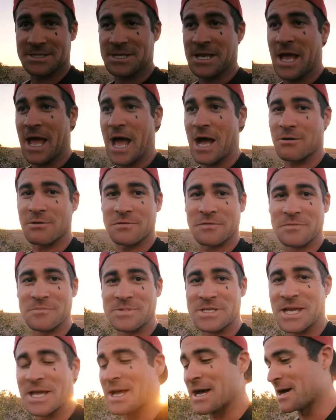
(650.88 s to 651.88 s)
an hour
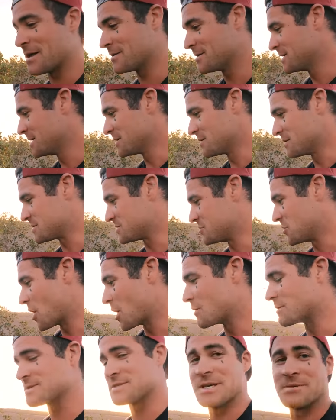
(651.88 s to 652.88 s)
from town. There's no
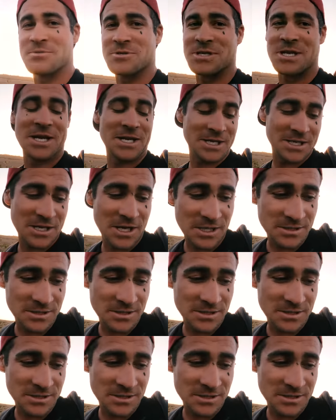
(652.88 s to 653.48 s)
reception out here.